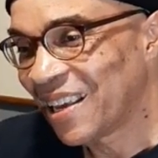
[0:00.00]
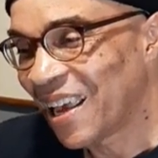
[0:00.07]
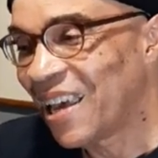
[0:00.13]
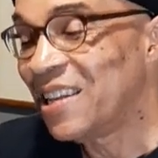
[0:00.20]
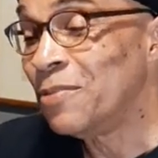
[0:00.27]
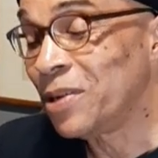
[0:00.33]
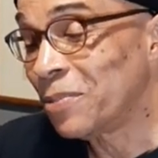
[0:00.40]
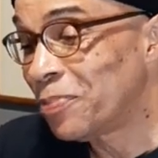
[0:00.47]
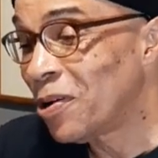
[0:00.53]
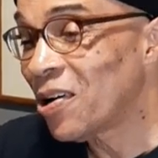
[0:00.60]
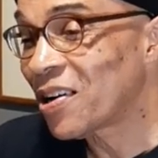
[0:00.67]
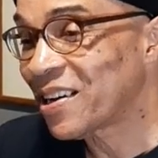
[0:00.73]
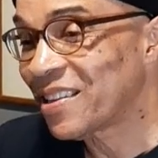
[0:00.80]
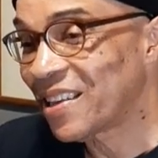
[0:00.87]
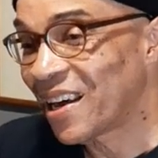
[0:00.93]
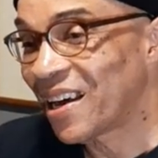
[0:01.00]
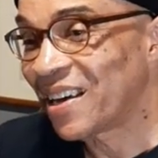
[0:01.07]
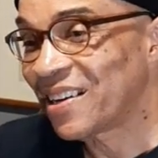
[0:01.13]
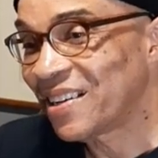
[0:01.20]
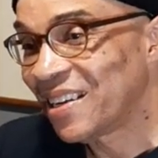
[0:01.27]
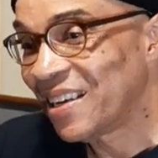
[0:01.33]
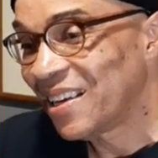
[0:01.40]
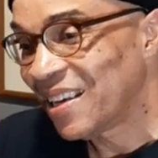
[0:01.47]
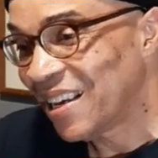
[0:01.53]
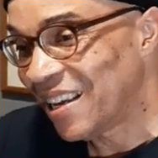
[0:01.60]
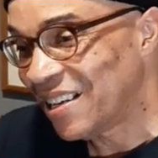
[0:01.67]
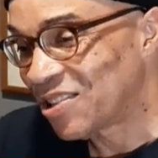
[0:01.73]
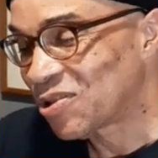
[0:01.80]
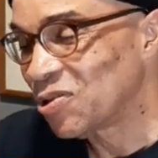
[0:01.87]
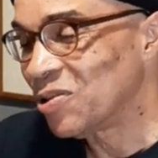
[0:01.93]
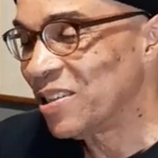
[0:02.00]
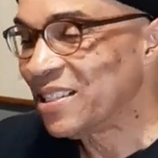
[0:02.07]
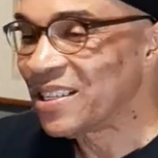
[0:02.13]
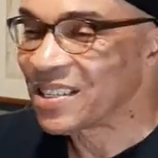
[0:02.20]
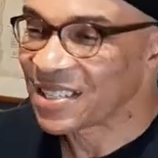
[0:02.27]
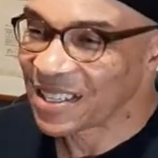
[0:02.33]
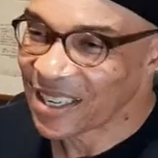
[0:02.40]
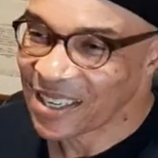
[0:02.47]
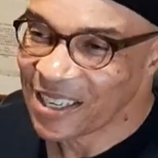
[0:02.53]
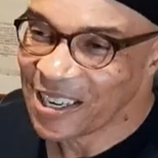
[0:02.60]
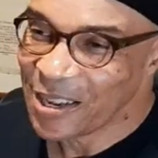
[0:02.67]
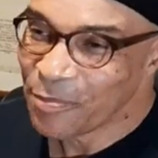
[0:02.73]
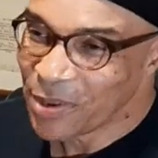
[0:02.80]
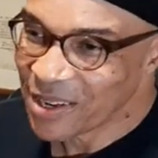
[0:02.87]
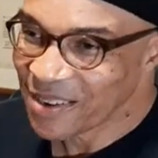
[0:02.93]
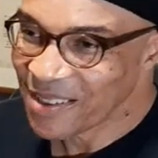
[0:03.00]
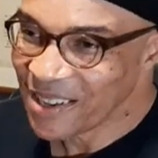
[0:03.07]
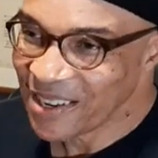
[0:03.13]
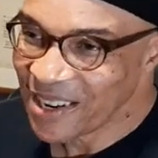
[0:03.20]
and to be a part of that, it truly doesn't get any better than